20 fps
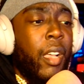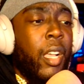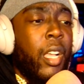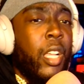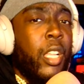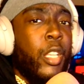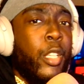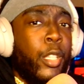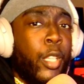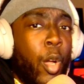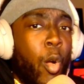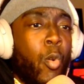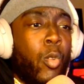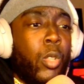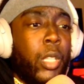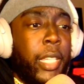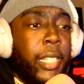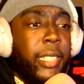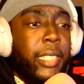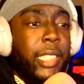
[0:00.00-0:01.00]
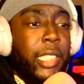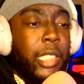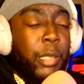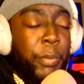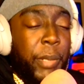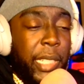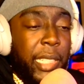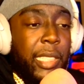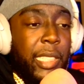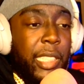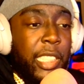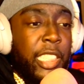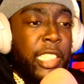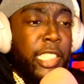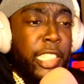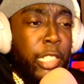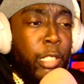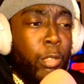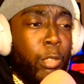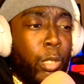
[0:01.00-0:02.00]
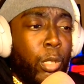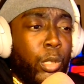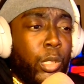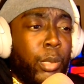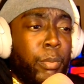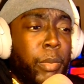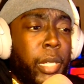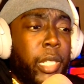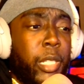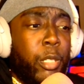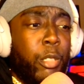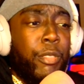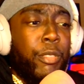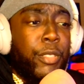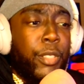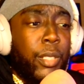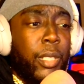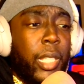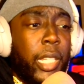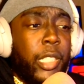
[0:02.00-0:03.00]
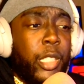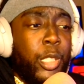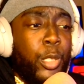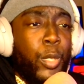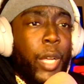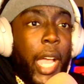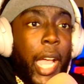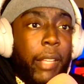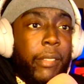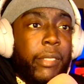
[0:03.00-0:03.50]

don't let these PC Negroes make you feel like you have to